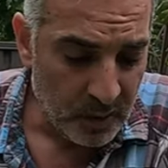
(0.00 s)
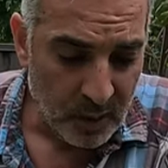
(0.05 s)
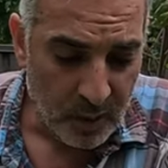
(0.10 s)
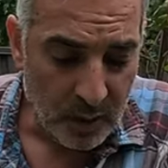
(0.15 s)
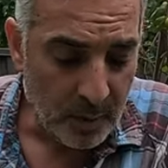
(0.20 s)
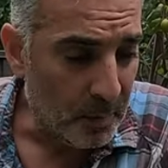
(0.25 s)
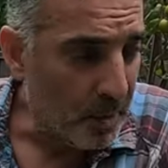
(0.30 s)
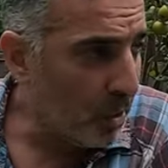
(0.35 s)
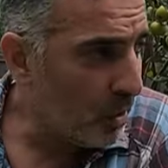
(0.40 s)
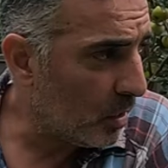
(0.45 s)

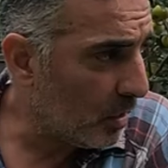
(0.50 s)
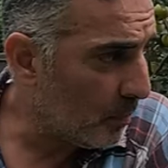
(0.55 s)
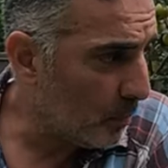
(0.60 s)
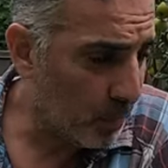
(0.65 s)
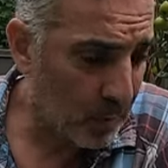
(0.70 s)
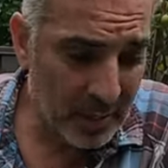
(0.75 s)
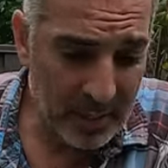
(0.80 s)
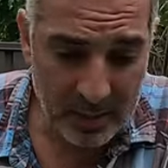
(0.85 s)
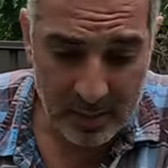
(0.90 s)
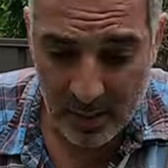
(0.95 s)
I'm going to
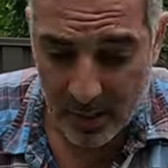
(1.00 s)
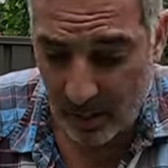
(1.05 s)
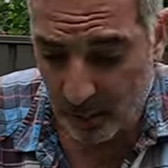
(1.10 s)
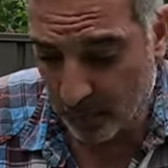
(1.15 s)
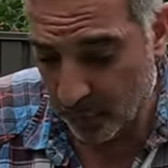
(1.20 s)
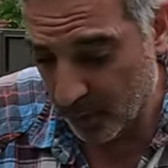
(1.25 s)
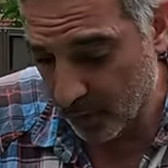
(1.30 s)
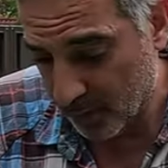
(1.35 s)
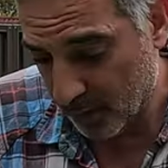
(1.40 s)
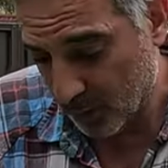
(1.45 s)
plant out
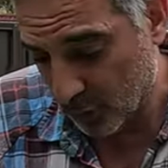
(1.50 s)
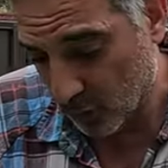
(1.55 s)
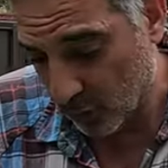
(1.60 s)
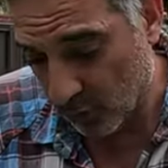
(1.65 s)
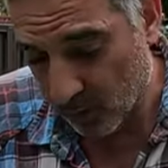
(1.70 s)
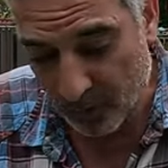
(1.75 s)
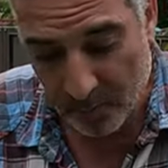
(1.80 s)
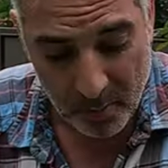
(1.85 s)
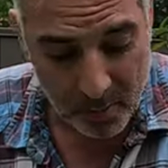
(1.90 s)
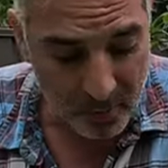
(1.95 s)
pretty much
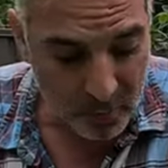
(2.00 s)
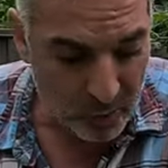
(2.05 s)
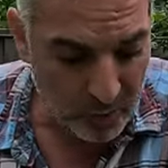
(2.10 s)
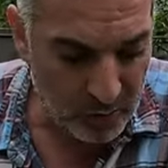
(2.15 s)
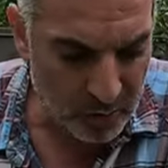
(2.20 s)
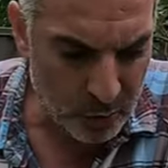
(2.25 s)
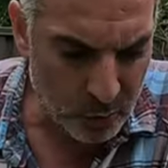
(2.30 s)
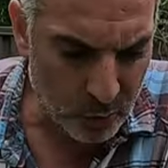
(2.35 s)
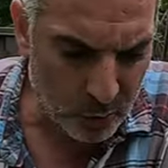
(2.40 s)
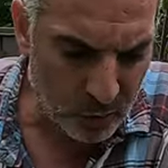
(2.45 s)
all of them. I've got
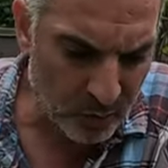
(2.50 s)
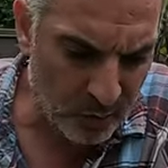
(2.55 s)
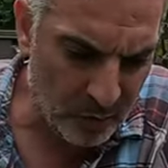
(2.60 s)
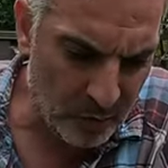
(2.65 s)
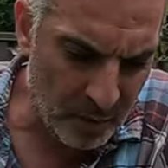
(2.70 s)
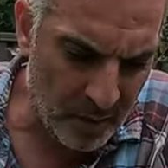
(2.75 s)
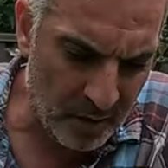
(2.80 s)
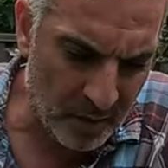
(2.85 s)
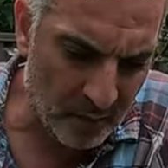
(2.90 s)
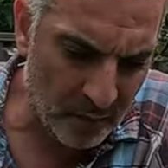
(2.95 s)
in the order of
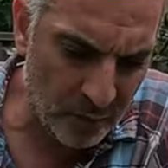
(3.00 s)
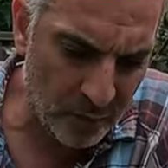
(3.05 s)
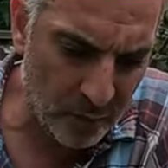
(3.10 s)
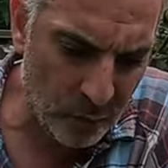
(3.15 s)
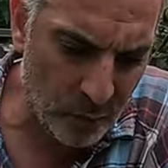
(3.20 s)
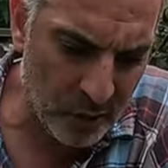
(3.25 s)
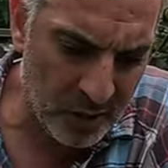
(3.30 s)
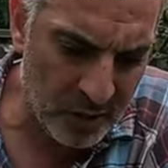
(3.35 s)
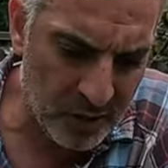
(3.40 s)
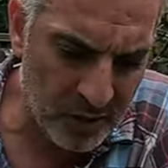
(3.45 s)
about
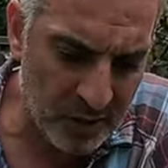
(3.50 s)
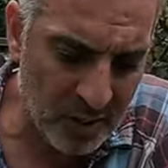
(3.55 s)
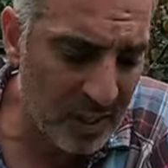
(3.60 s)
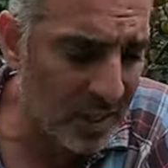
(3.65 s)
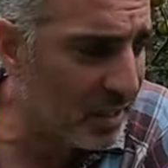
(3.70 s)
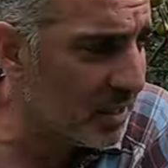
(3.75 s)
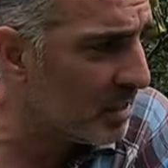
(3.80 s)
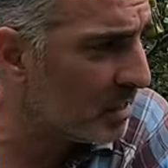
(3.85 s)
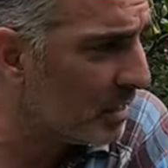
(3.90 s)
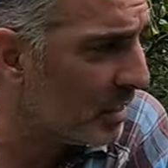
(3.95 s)
40
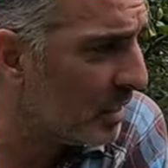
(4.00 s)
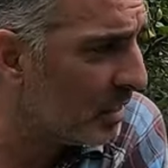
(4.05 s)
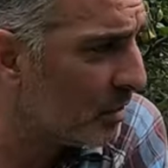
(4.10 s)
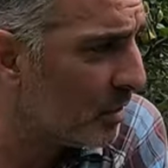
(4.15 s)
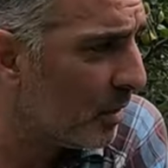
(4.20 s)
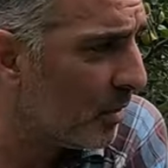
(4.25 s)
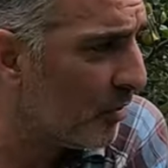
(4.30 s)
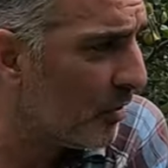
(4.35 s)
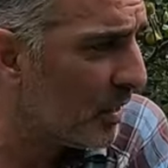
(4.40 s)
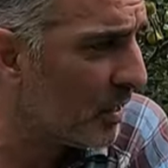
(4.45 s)
seedlings here,
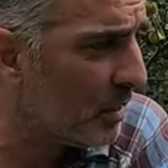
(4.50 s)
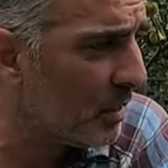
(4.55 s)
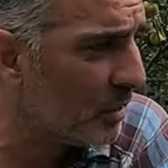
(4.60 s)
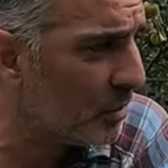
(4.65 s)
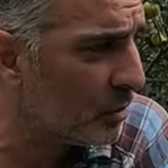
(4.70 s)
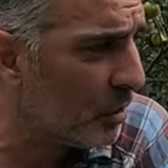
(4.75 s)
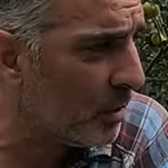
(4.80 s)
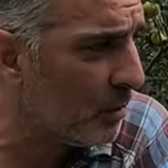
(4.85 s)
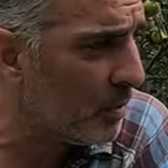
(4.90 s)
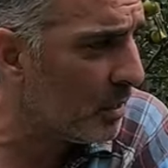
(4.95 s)
so I reckon
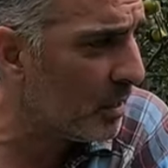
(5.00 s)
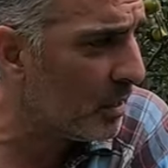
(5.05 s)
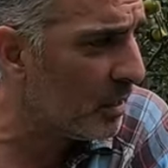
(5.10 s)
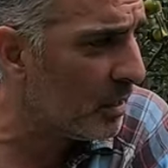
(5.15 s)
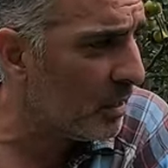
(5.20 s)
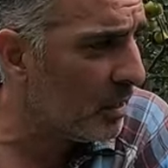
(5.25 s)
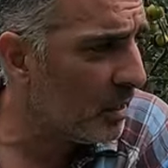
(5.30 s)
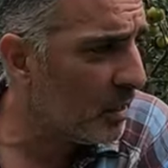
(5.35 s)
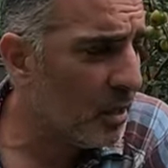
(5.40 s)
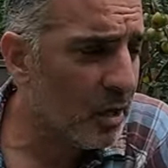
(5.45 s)
there's going to be
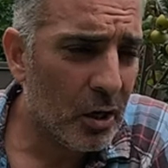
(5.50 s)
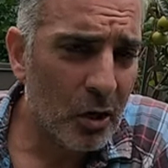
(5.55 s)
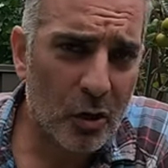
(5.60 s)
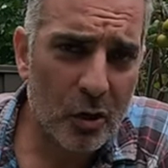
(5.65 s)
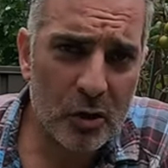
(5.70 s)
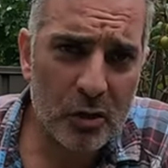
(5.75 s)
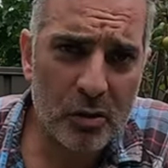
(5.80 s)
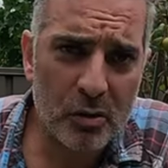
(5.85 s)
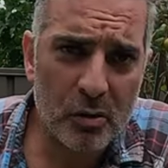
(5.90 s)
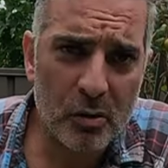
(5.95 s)

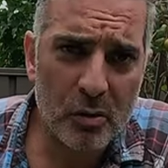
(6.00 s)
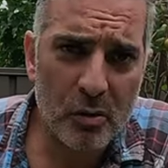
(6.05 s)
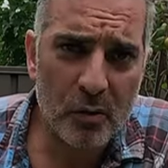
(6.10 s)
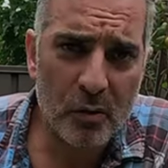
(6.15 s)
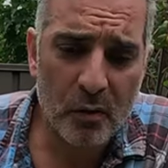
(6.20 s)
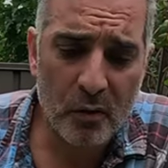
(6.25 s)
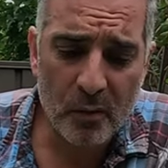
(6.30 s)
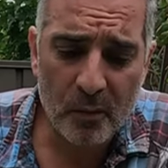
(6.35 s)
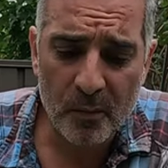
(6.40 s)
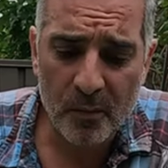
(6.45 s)
close
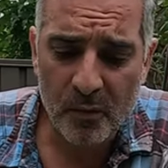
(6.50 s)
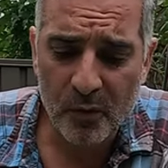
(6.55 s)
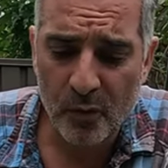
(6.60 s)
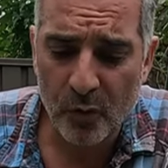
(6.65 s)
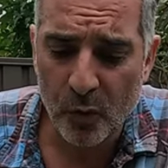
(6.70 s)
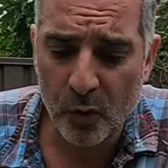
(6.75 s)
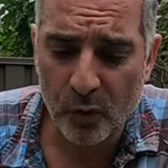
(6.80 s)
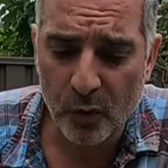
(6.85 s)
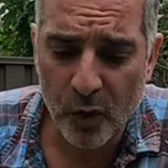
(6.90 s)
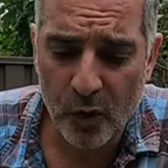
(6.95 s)
to
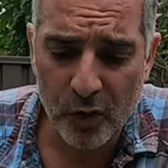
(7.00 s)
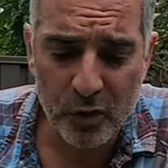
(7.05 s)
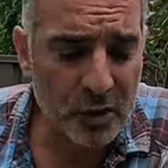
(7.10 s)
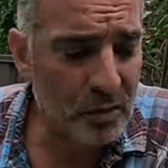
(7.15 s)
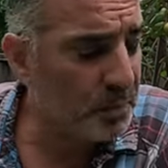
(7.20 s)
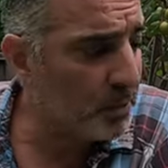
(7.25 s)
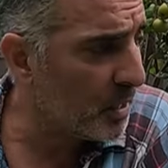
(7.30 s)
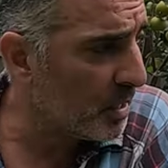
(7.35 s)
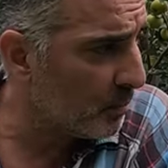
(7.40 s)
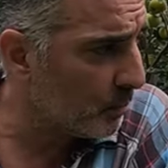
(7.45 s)
4 rows
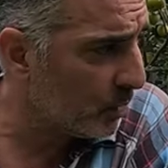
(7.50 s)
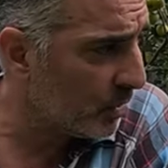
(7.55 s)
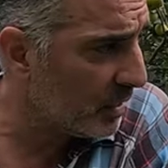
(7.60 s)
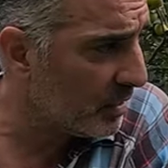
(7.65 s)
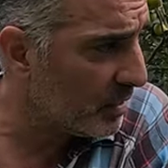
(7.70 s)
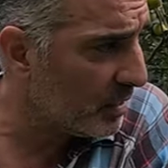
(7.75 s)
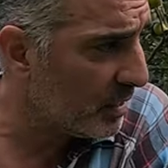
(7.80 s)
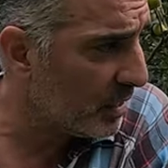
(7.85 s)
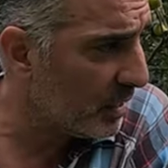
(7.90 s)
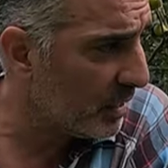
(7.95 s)
being
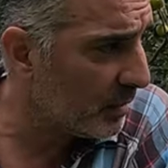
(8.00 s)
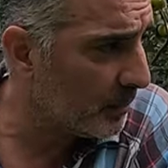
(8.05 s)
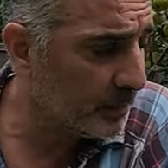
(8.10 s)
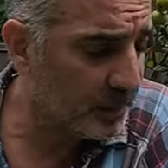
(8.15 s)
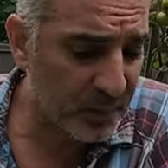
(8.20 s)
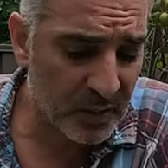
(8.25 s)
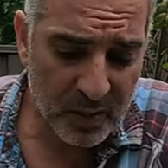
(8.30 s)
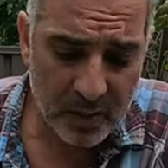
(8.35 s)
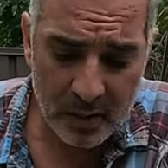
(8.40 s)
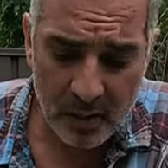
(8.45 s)
planted
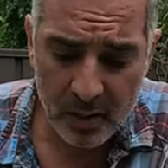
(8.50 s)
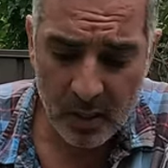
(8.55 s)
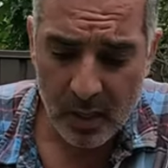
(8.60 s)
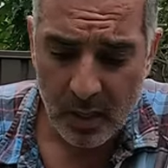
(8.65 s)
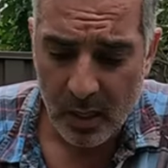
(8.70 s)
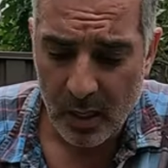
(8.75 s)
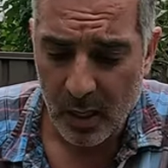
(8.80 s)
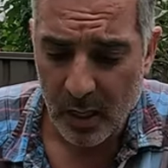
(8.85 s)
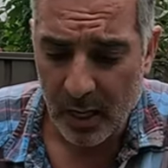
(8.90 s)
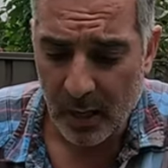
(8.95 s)

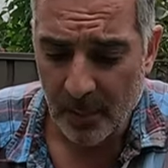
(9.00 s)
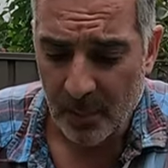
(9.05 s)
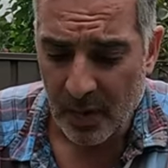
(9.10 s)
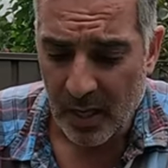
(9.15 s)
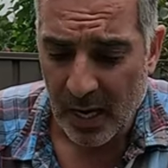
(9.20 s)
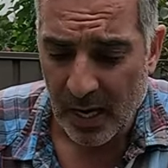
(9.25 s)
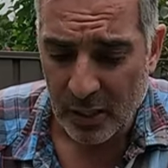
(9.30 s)
out.